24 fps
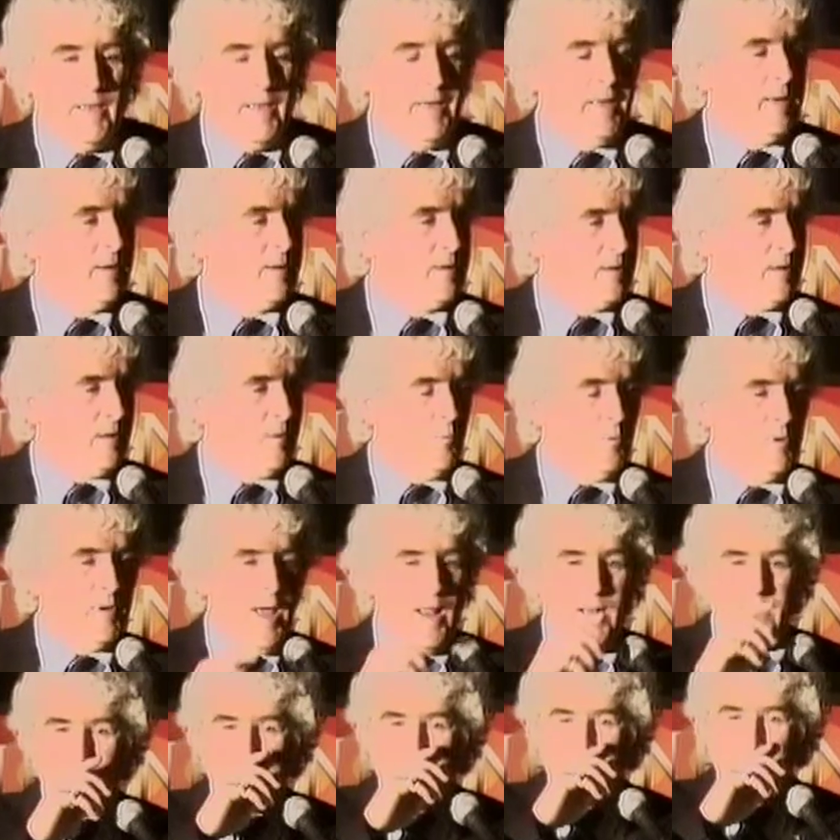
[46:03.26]
get when
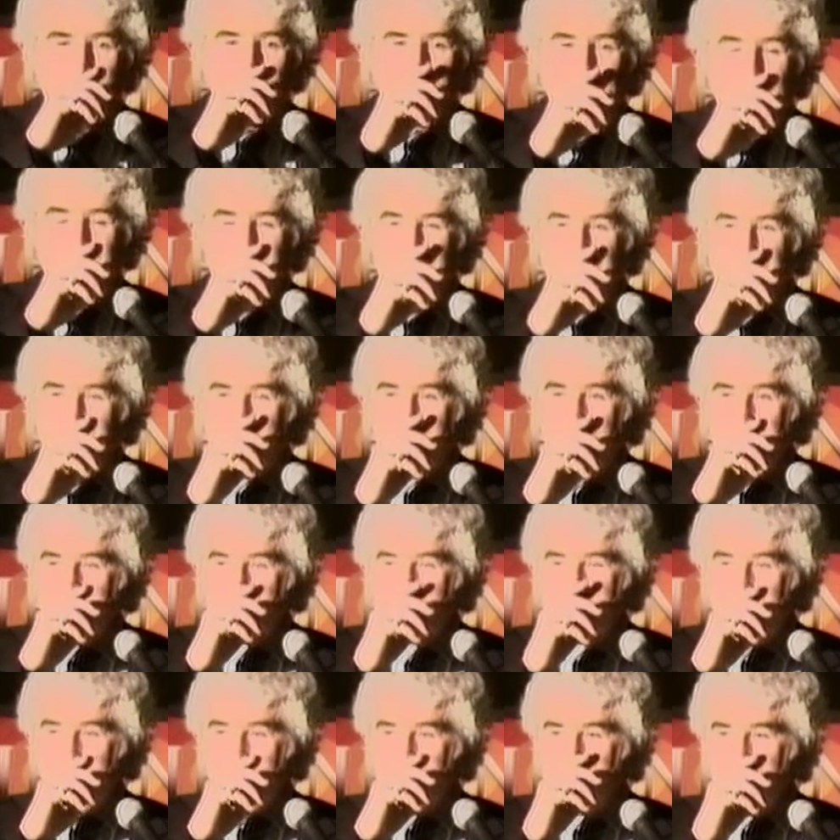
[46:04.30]
Alexander
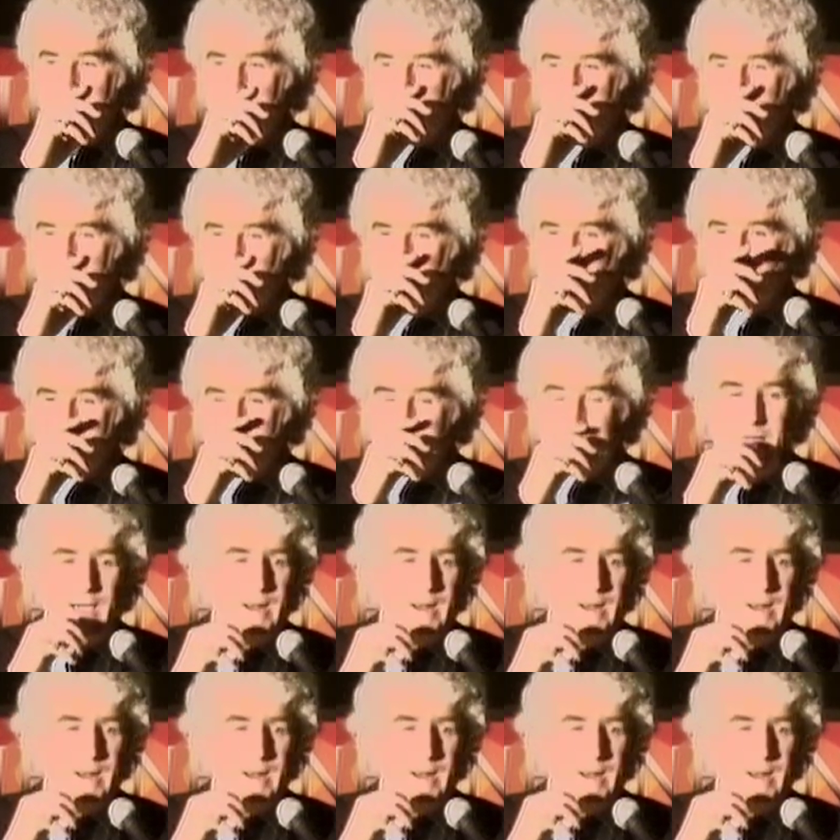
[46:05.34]
Butterfield told Scott